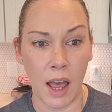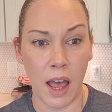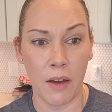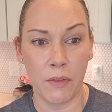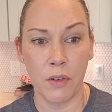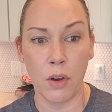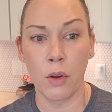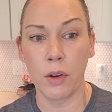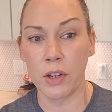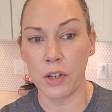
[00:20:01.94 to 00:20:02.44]
I
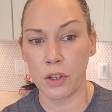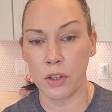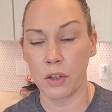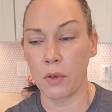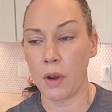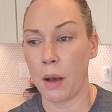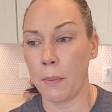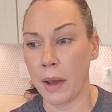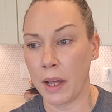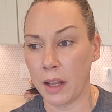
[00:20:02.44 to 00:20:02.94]
have noticed
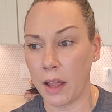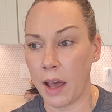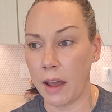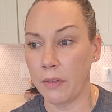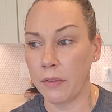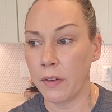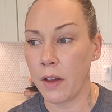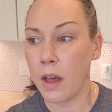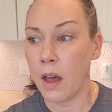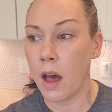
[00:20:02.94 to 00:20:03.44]
throughout my
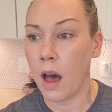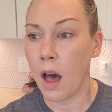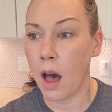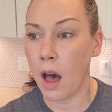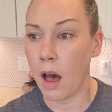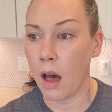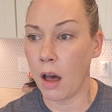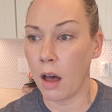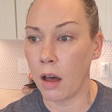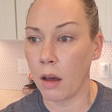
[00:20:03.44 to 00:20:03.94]
life.
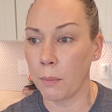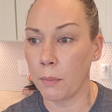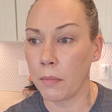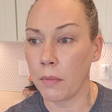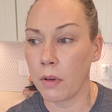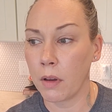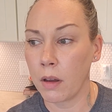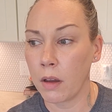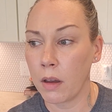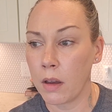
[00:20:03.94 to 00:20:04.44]
Um,
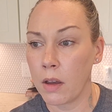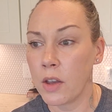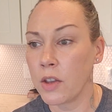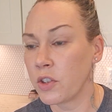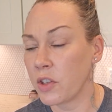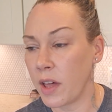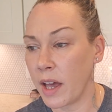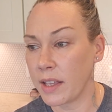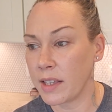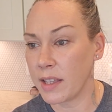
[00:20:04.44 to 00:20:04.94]

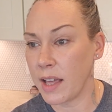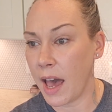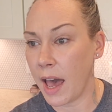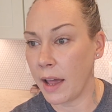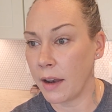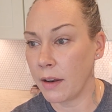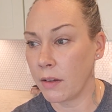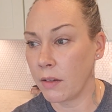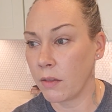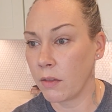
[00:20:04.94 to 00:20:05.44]
so that's
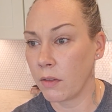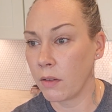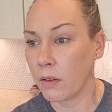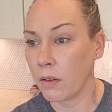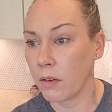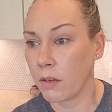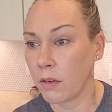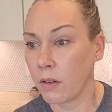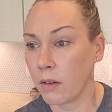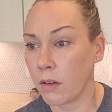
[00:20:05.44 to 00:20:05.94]
that.
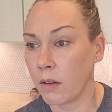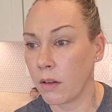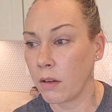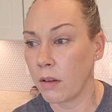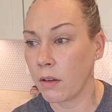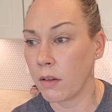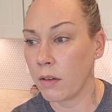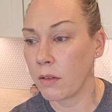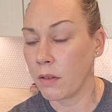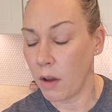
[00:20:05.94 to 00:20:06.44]

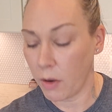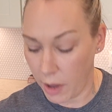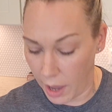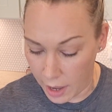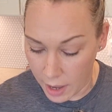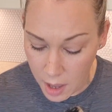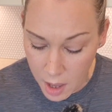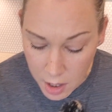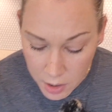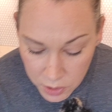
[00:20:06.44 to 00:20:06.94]

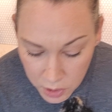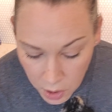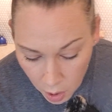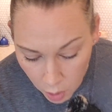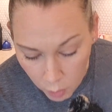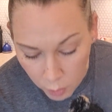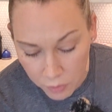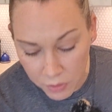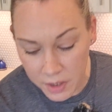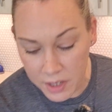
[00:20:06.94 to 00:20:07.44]
Okay,
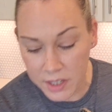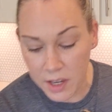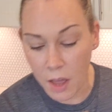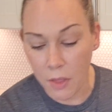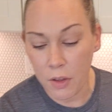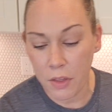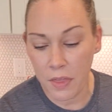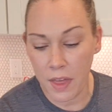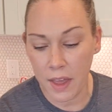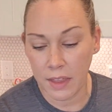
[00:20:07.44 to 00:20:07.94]
so this
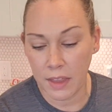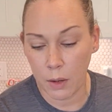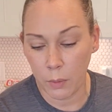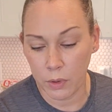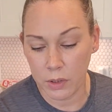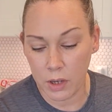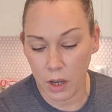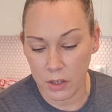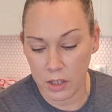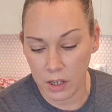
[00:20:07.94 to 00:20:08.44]
other thing that I
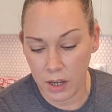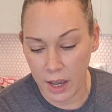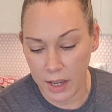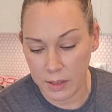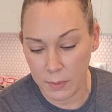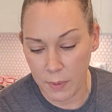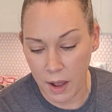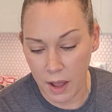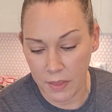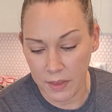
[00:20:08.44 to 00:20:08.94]
want to talk to you
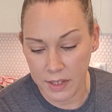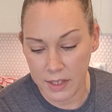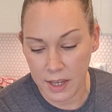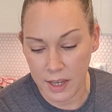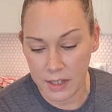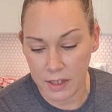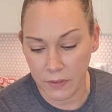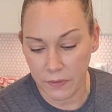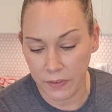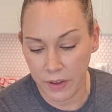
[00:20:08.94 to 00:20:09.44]
guys about, this
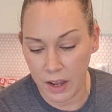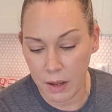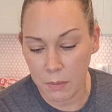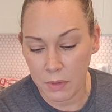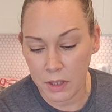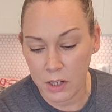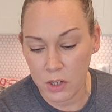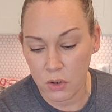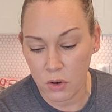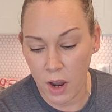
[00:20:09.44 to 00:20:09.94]
says a
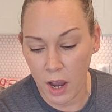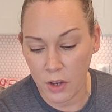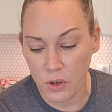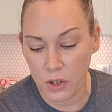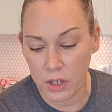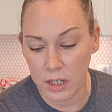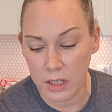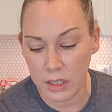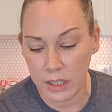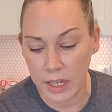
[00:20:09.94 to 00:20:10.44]
family's
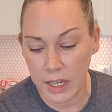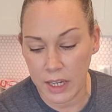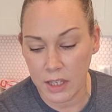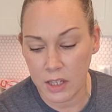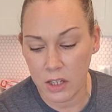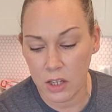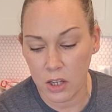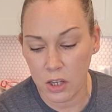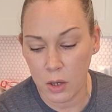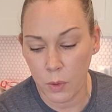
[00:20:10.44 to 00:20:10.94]
tragedy
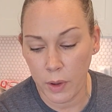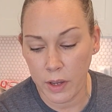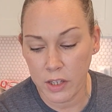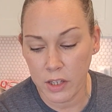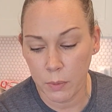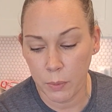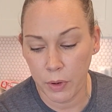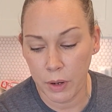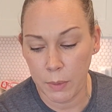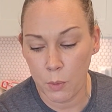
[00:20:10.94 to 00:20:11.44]
leads to U.S.
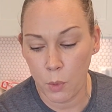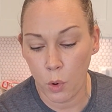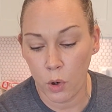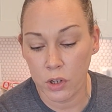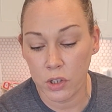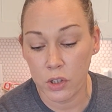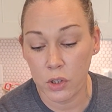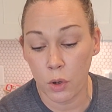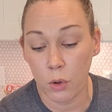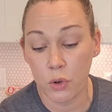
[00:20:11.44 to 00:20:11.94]
Supreme
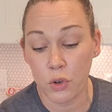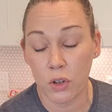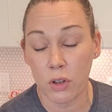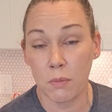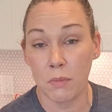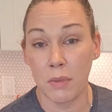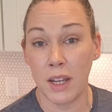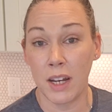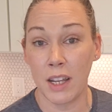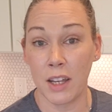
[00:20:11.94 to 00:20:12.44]
Court social
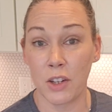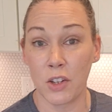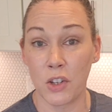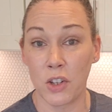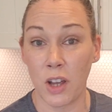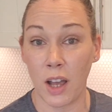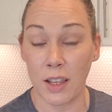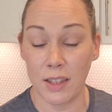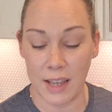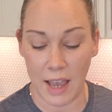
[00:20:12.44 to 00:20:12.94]
media
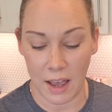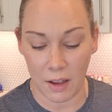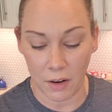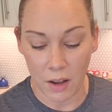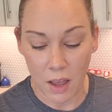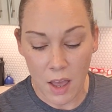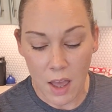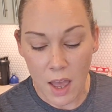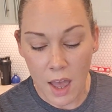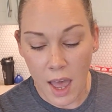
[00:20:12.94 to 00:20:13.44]
shutdown.
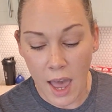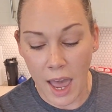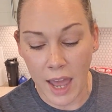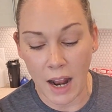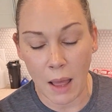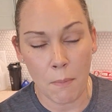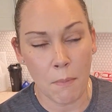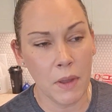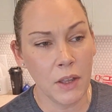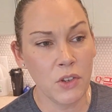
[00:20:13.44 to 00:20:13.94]
And
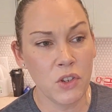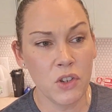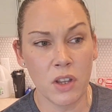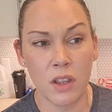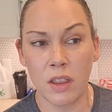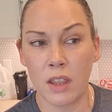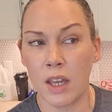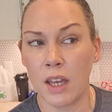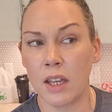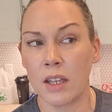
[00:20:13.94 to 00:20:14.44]
I
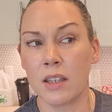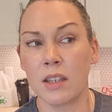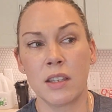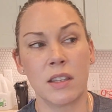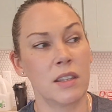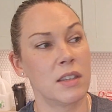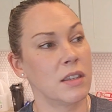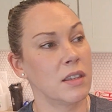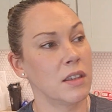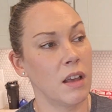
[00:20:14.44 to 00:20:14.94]
mentioned
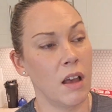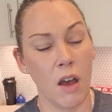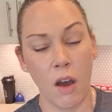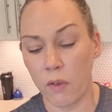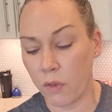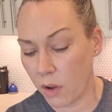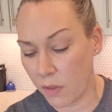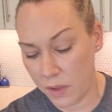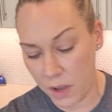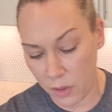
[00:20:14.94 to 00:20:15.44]
this
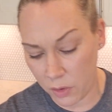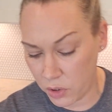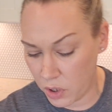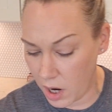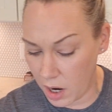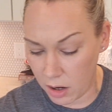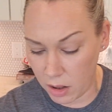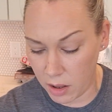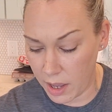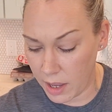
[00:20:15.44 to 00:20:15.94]
over on the other
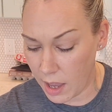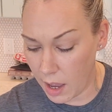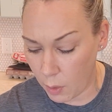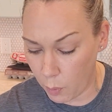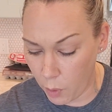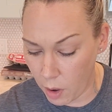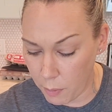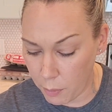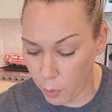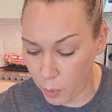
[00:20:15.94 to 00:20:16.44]
channel at, at
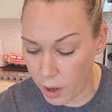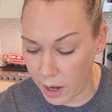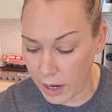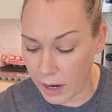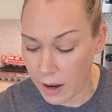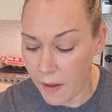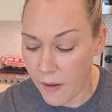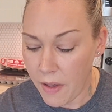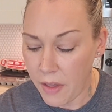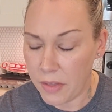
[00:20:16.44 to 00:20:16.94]
one
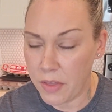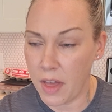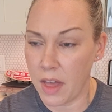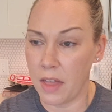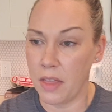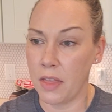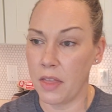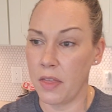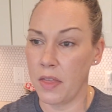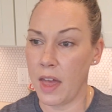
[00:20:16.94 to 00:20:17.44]
point
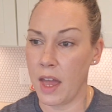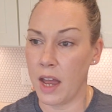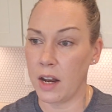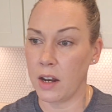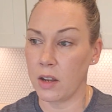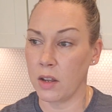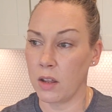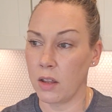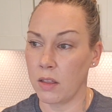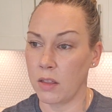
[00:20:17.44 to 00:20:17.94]
that,
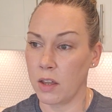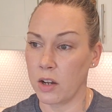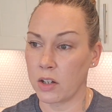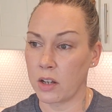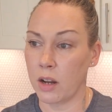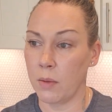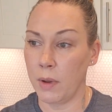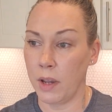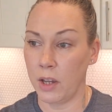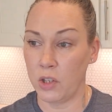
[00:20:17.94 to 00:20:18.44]
that there's
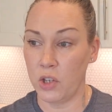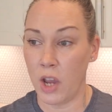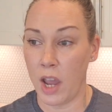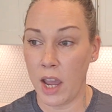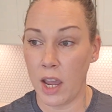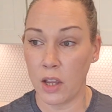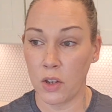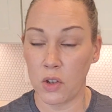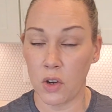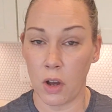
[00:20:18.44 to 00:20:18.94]
going to be a
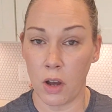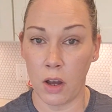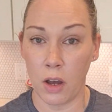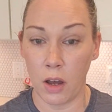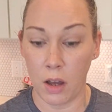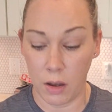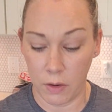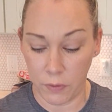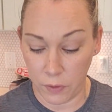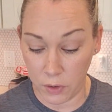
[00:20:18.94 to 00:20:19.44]
change
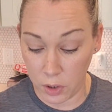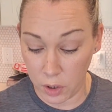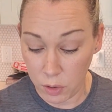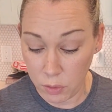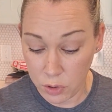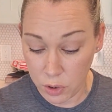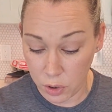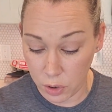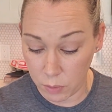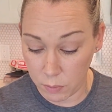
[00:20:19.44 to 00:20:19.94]
uh, for
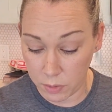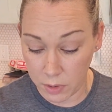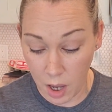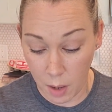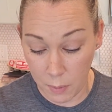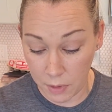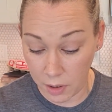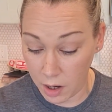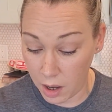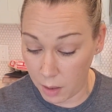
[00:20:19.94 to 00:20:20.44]
YouTube
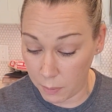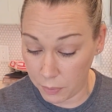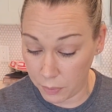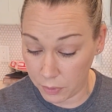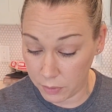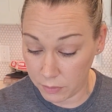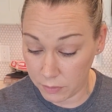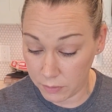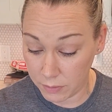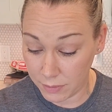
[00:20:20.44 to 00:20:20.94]
coming
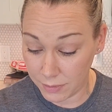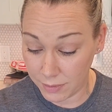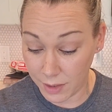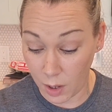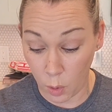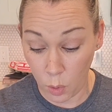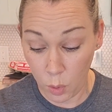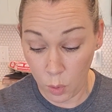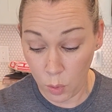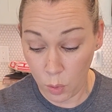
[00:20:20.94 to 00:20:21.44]
up.
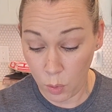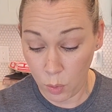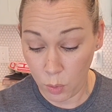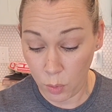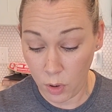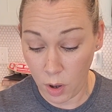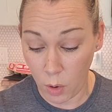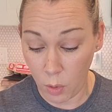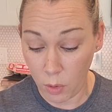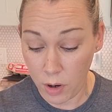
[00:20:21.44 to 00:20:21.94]

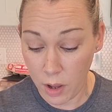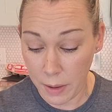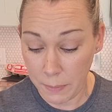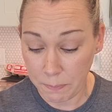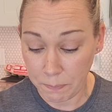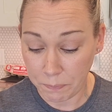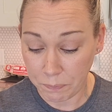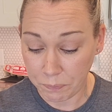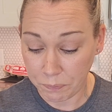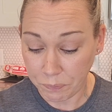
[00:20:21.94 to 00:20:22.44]
Oh, hold on.